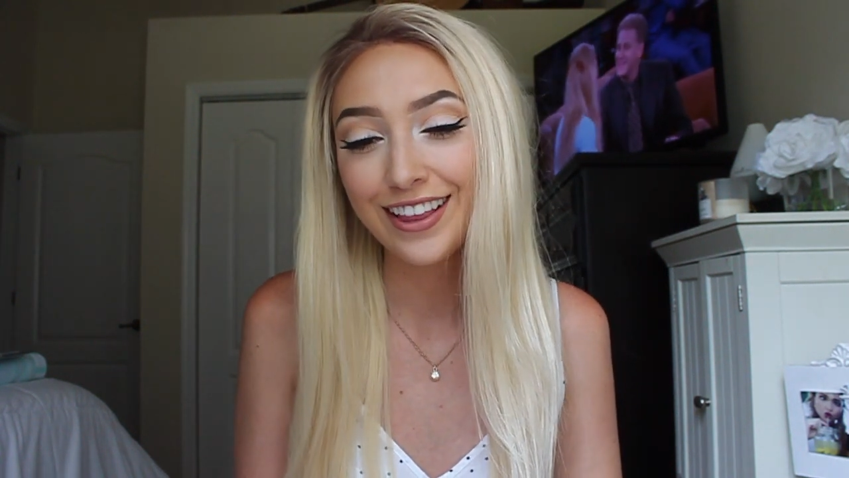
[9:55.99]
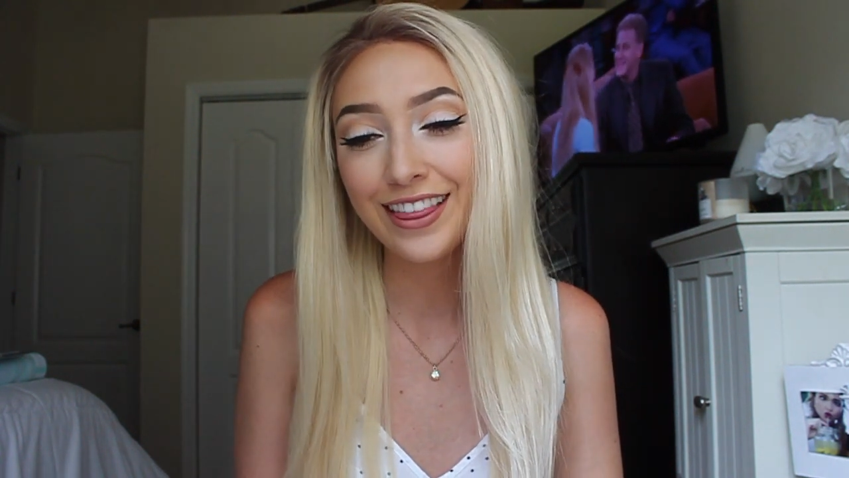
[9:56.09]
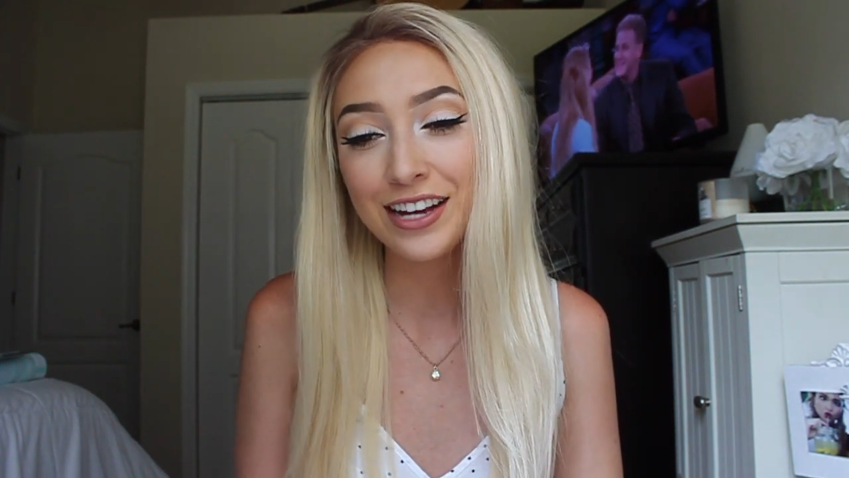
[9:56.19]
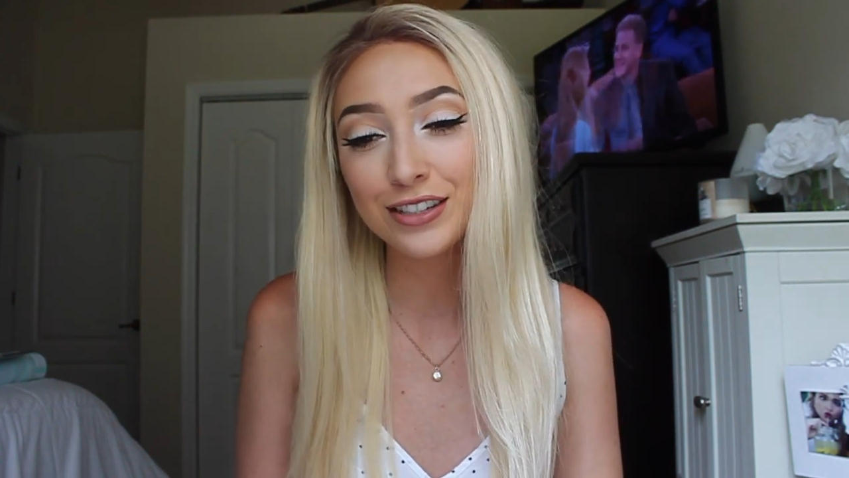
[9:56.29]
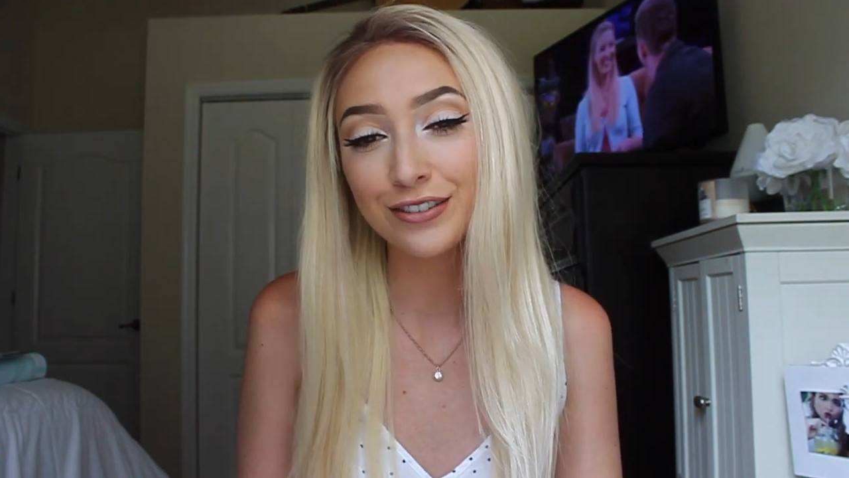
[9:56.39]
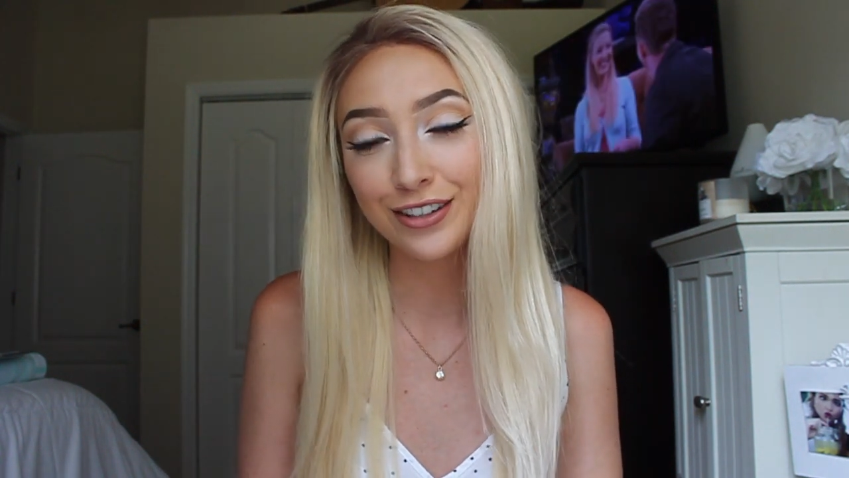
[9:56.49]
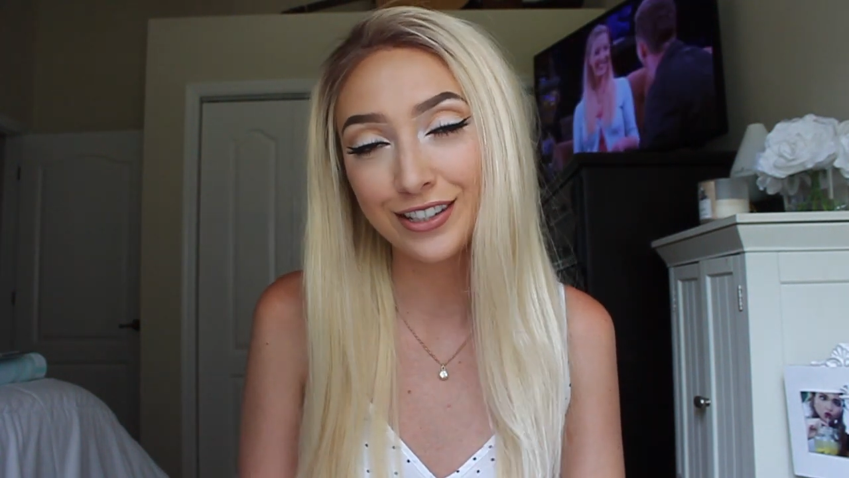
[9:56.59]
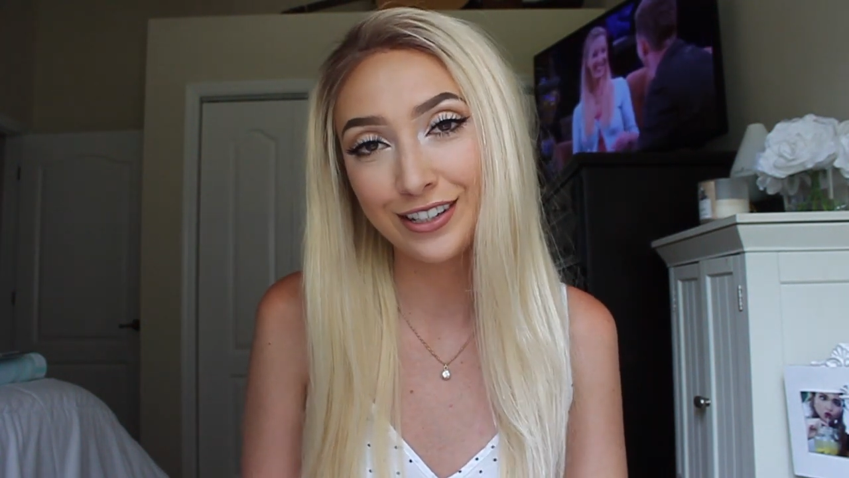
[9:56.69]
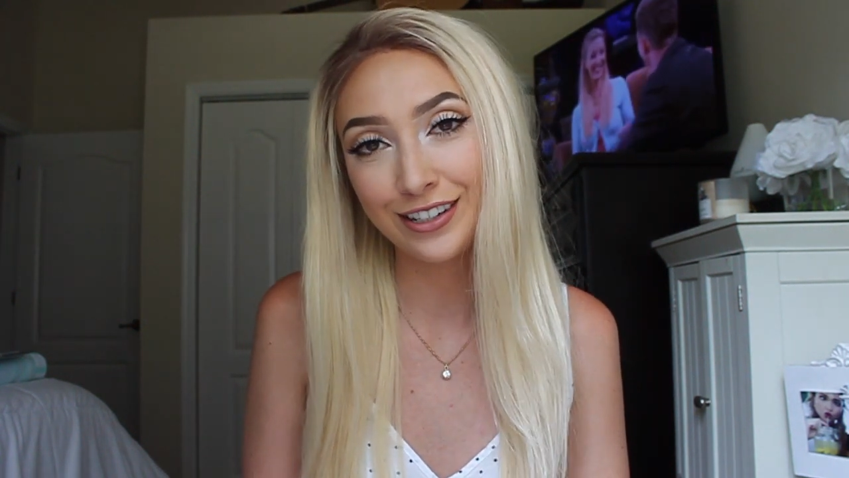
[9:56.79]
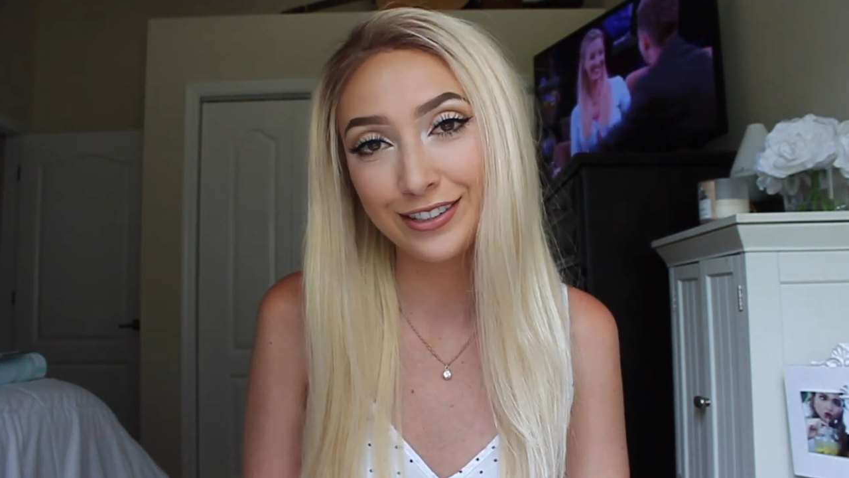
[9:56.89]
Thanks for
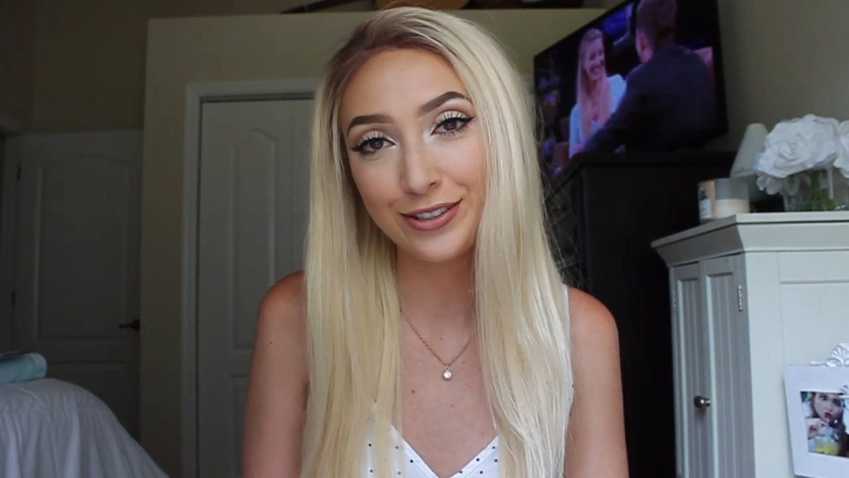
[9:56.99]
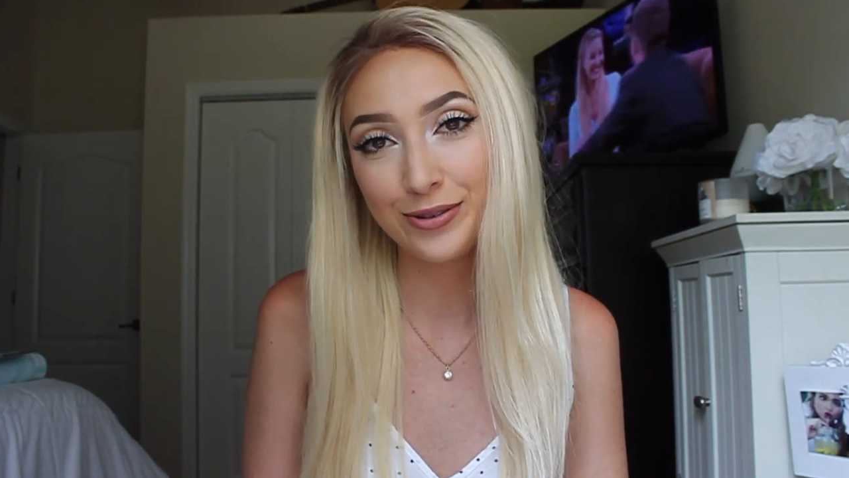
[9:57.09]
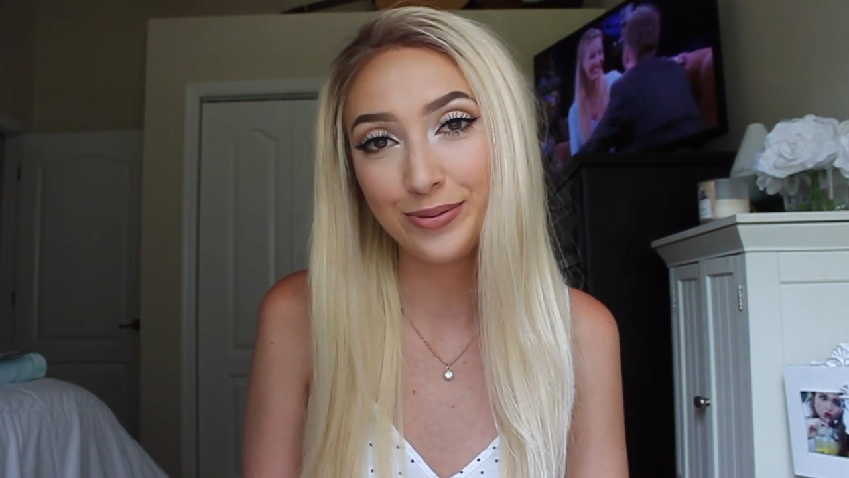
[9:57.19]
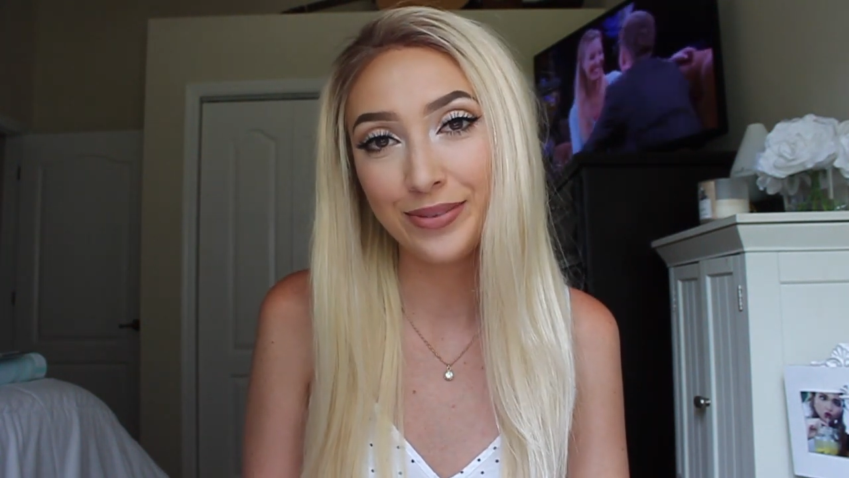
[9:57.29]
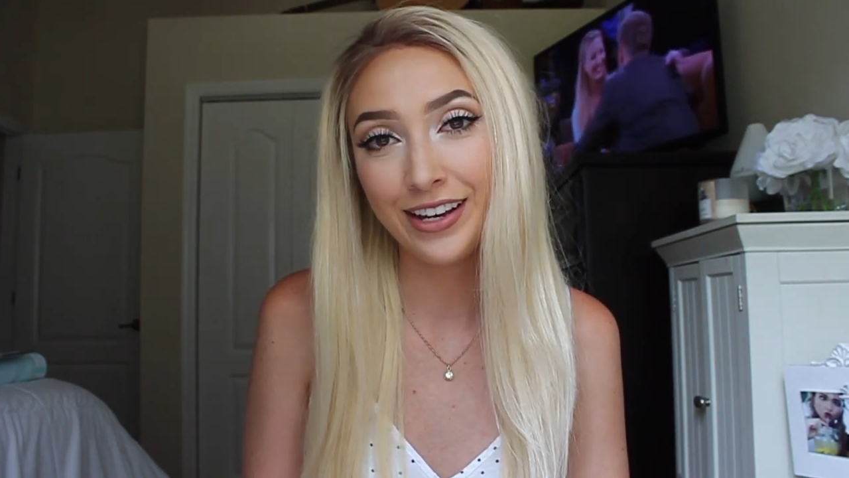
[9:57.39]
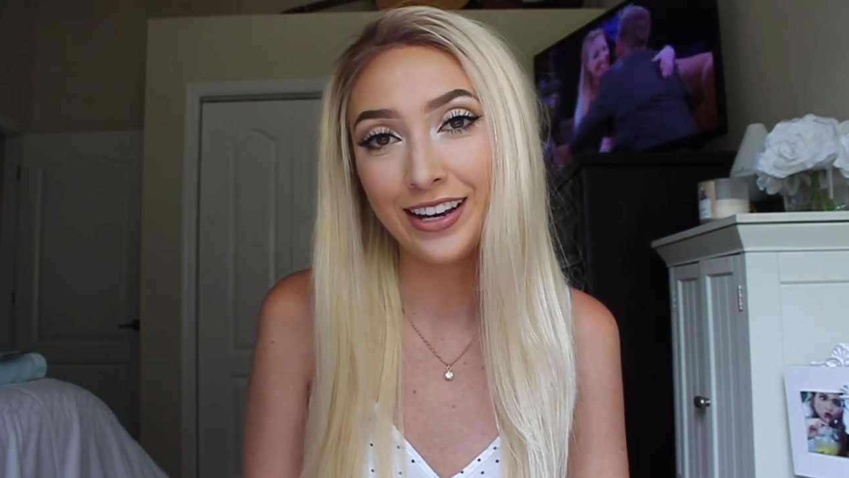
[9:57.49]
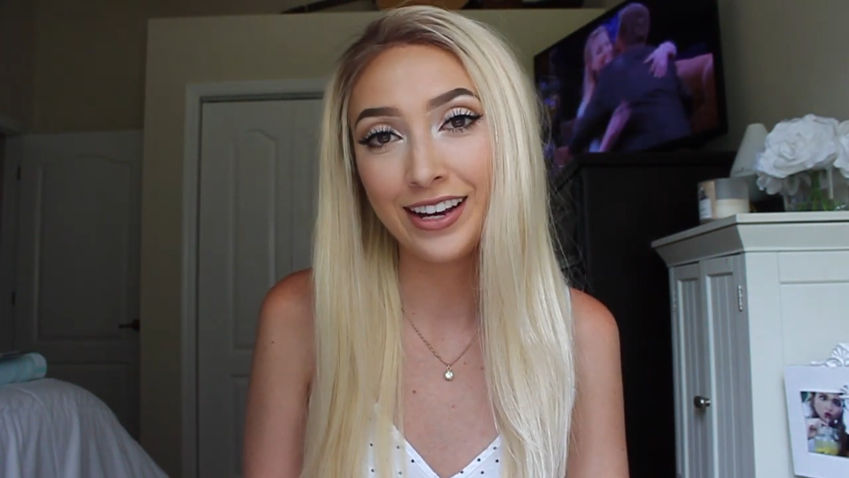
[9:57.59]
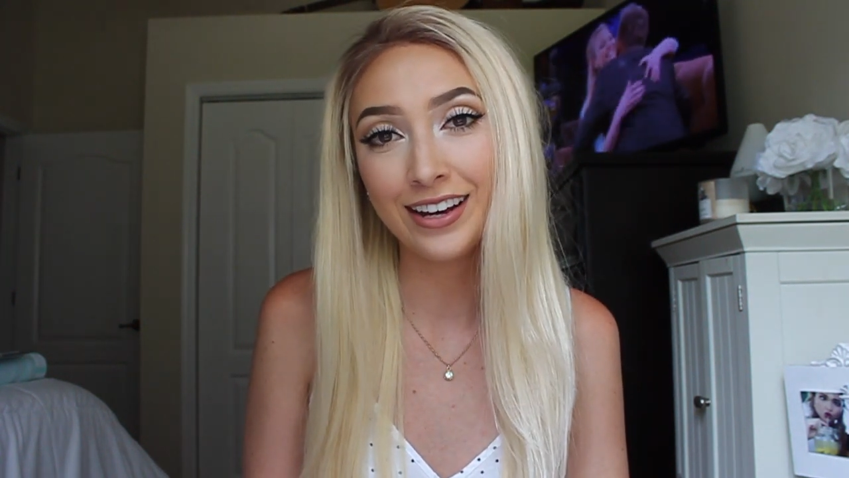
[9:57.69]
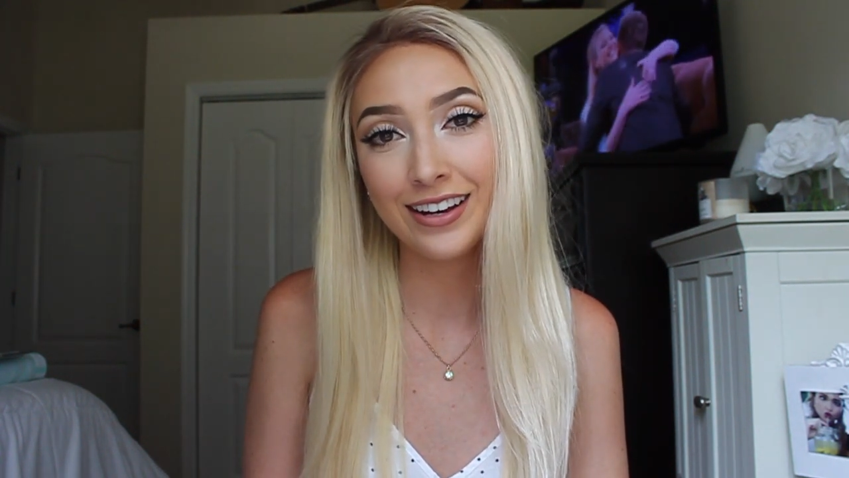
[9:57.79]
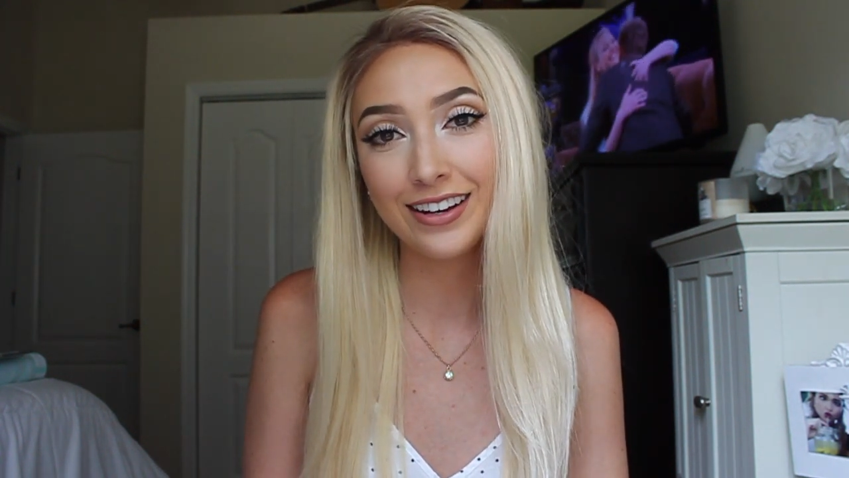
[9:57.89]
listening to
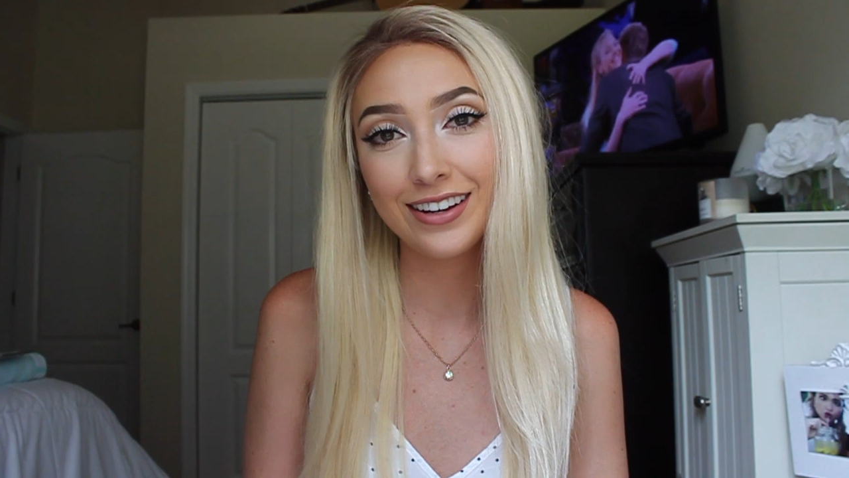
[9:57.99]
me